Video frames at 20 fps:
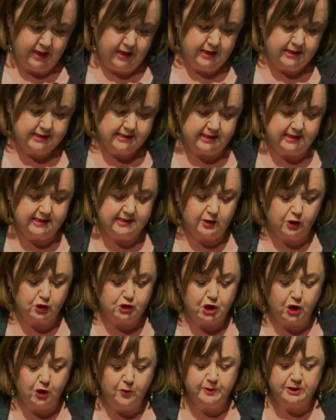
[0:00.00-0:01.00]
Since
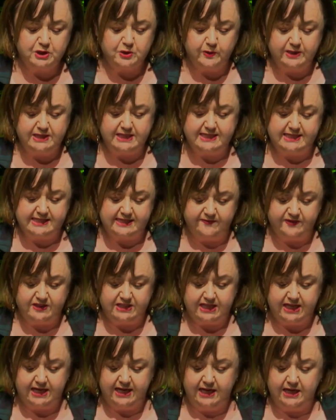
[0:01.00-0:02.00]
October
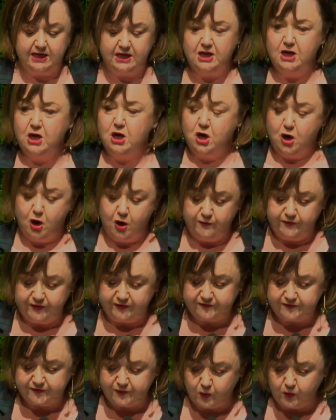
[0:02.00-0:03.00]
2017, over
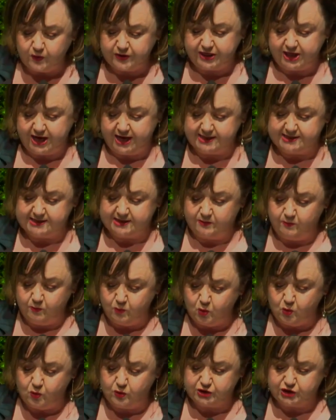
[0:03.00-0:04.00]
4,000
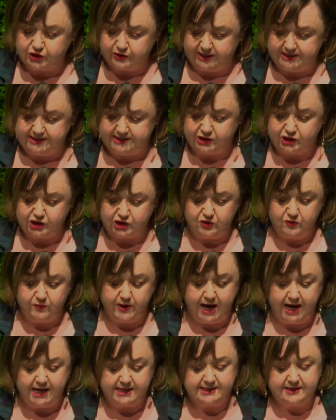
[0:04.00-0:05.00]
more transitional
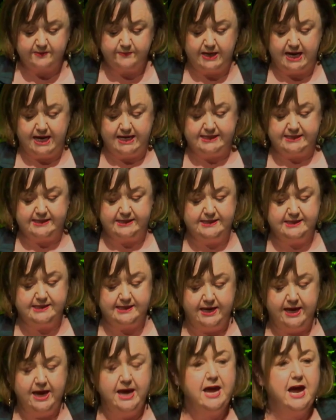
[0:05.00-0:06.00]
housing places
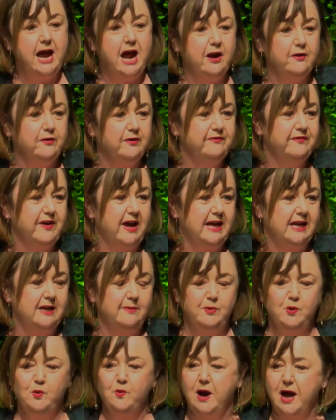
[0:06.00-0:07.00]
are
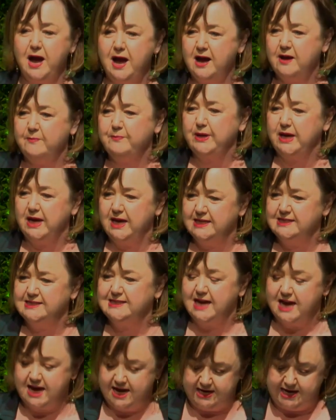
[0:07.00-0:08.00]
available up and
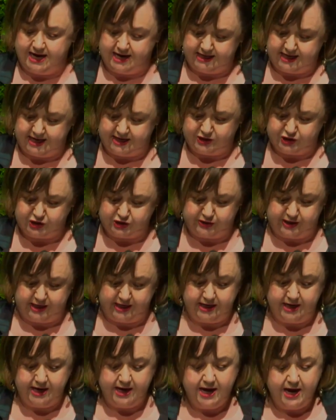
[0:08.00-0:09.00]
down our
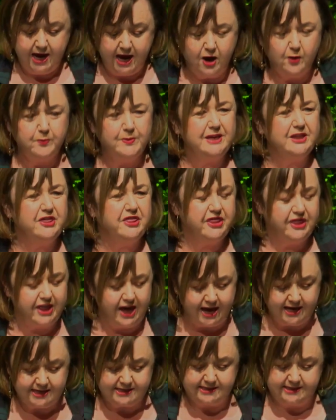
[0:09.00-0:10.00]
country, helping
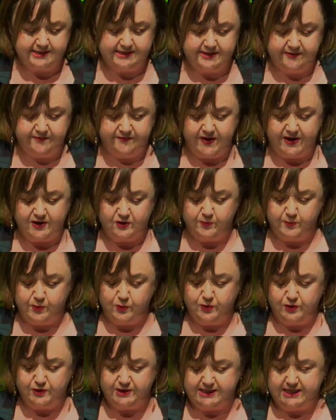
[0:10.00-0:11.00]
thousands of vulnerable
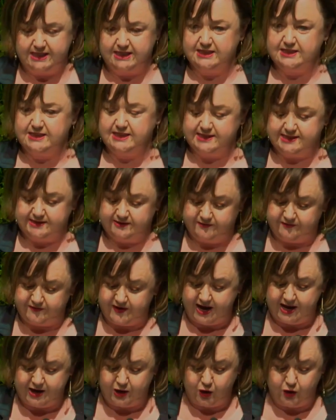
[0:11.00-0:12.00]
New Zealanders and
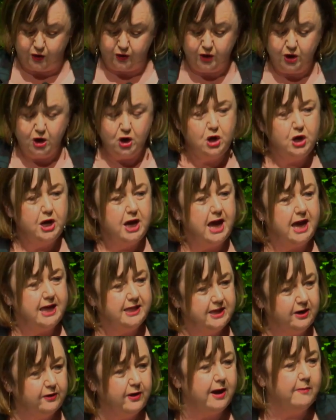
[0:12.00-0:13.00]
whānau, and
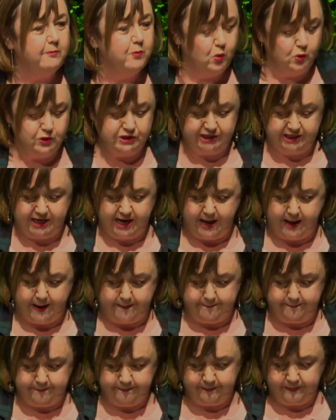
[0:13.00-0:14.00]
there are more to
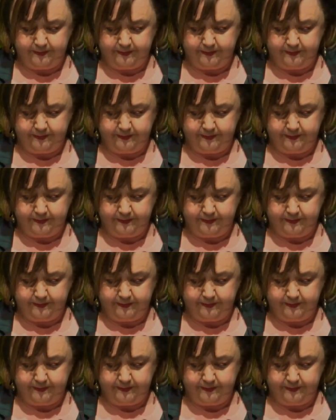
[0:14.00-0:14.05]
come.